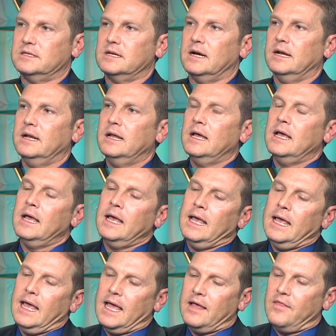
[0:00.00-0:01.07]
sign,
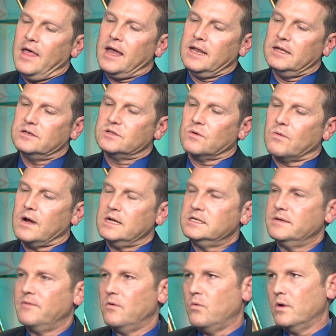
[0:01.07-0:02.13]
and that is the rise
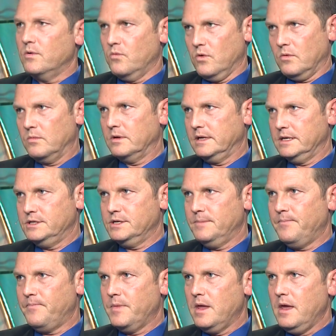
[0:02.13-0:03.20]
of a one-world
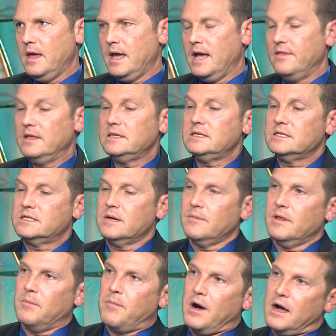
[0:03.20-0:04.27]
religion. And this is some of
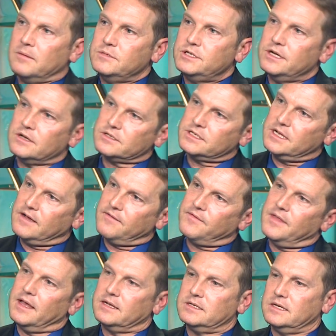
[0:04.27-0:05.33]
the bombshell stuff
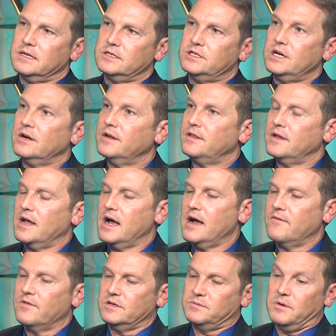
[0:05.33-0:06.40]
that uh, shared at the
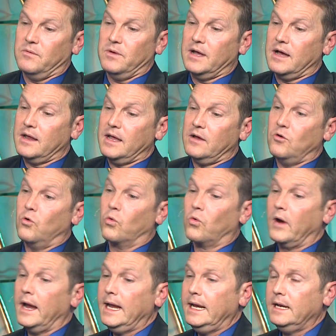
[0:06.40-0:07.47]
conference, but we got in
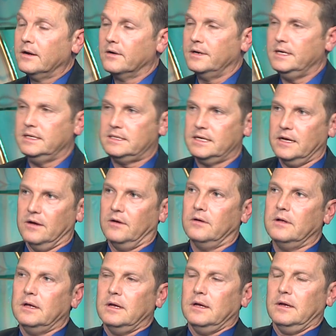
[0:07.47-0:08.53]
greater detail
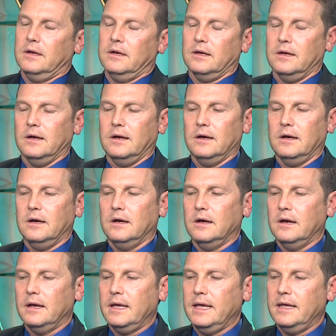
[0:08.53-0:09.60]

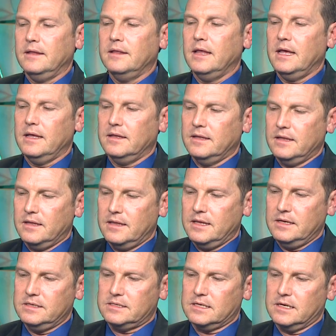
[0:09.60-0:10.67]
Uh, in in
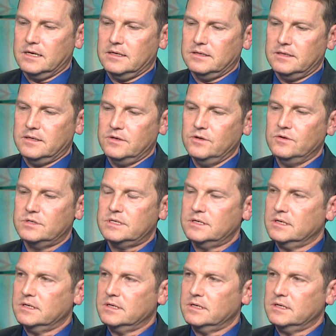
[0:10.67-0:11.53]
these uh, new s